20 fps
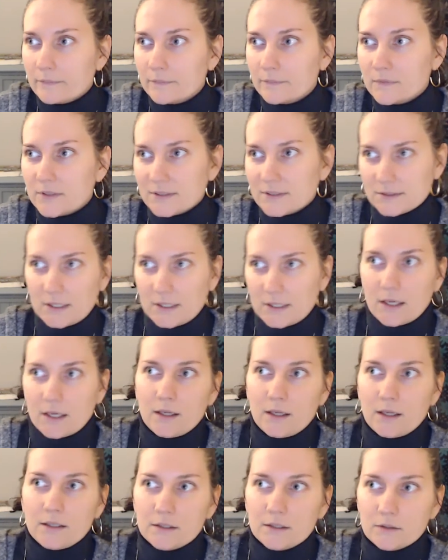
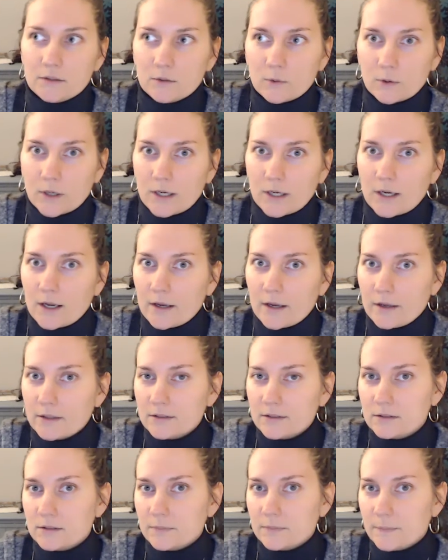designed and
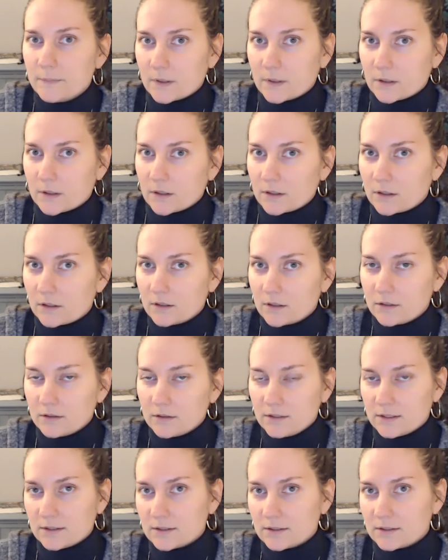organized per
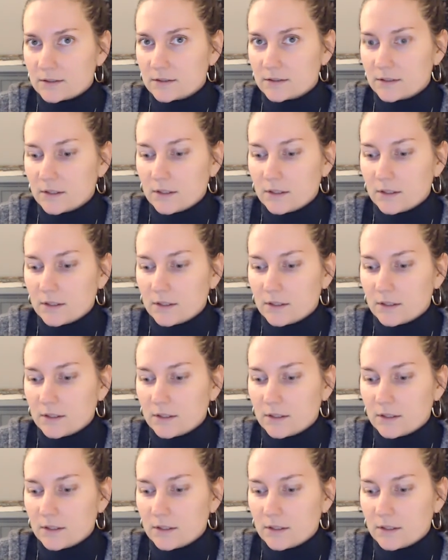this